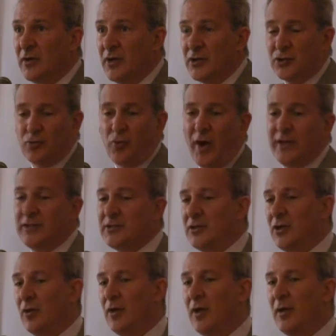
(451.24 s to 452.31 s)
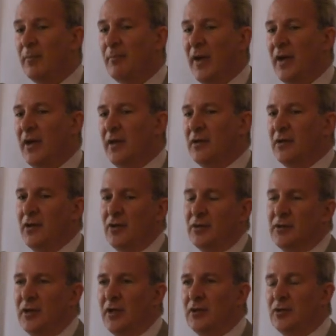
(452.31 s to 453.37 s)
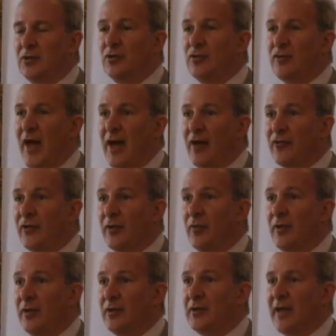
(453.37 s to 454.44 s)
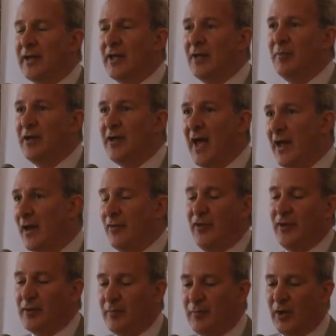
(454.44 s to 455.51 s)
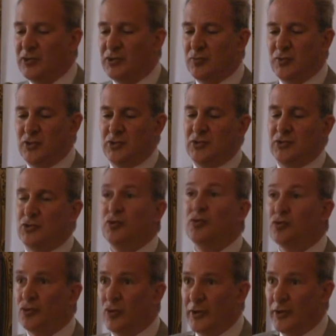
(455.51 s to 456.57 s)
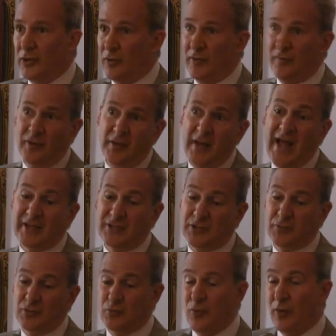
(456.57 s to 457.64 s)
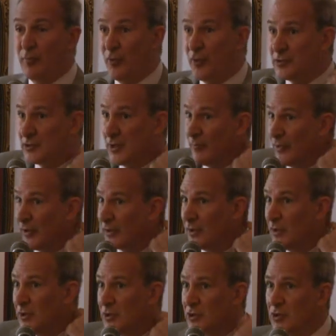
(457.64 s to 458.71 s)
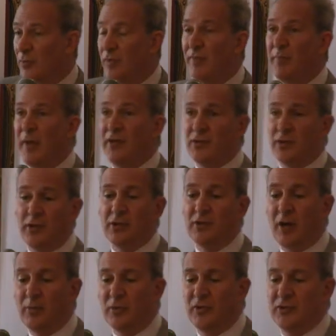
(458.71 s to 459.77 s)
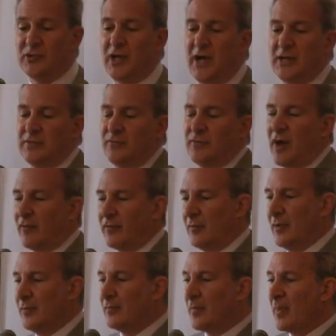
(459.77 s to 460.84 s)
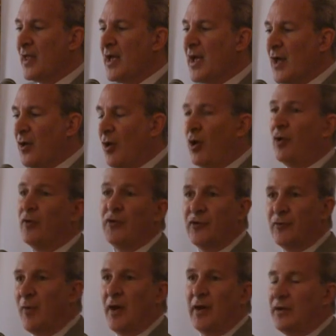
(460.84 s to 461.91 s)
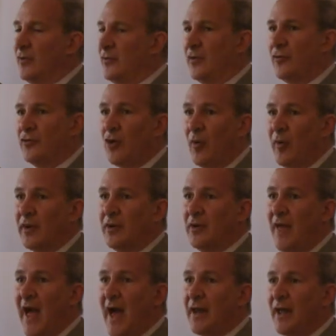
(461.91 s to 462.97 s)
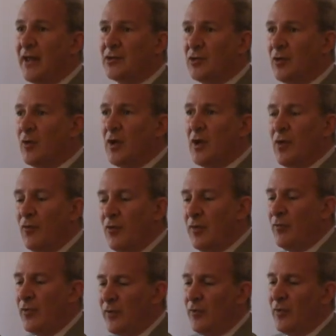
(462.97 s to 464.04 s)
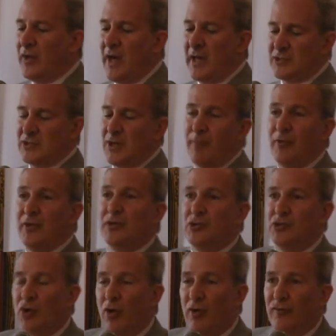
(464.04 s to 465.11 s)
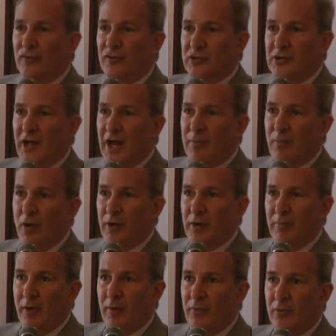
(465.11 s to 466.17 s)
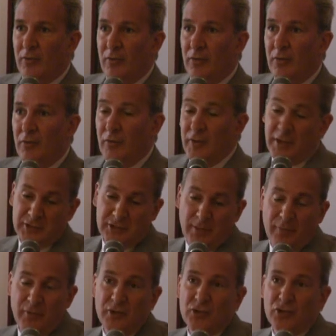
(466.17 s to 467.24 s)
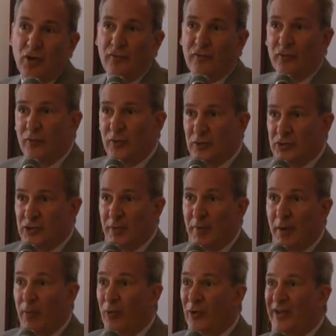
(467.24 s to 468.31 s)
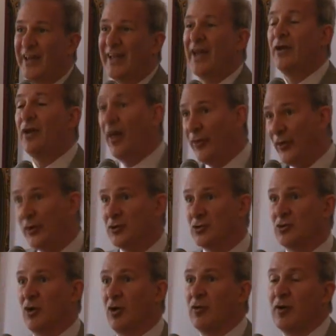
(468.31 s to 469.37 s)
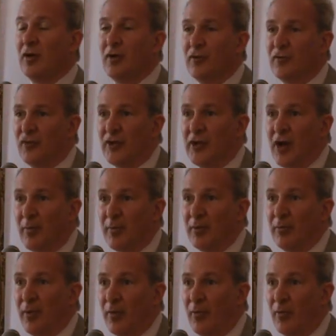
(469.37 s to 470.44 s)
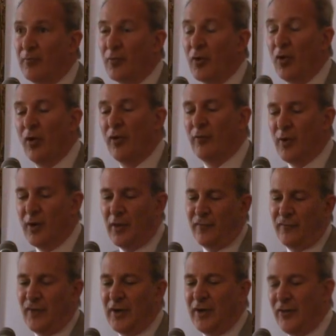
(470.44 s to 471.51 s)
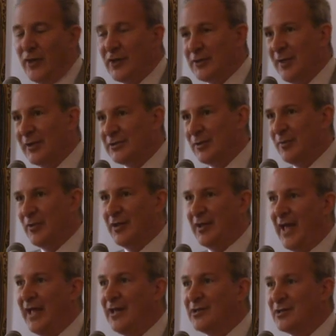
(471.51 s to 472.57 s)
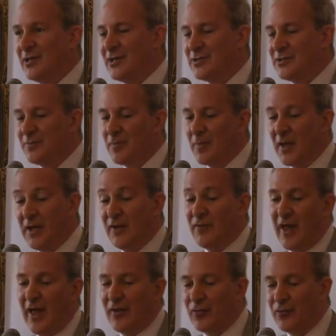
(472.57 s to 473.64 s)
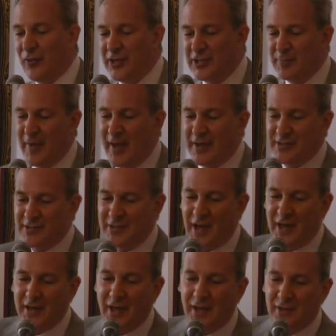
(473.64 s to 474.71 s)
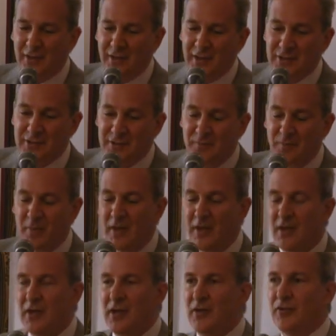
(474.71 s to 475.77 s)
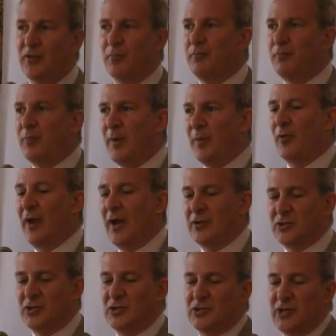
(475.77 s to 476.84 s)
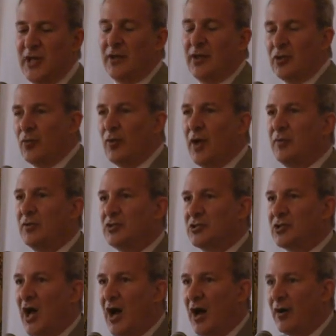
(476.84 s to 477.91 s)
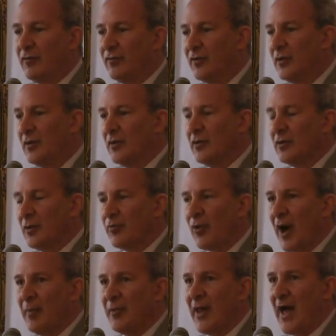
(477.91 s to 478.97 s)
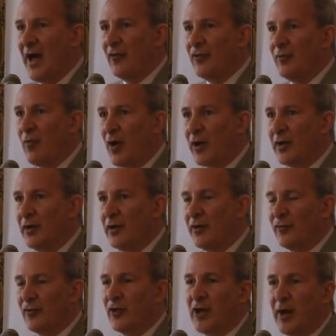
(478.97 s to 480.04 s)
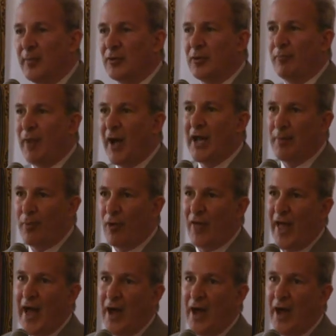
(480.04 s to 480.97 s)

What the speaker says: It's twice, in 2000, when the decade began, I think the budget was $2 trillion, or even less. It was 1 point something. So we basically doubled the size of government, and all this money is just going into that. And so we got something to show for the stock market bubble. We got something to show for the real estate bubble. We're going to get nothing to show for the government bubble. Although one of the funny things about some of the Keynesians, and even Alan Greenspan is signing on to this, is that people are actually saying that the way we solve the problem in the housing market is for the government to buy up all the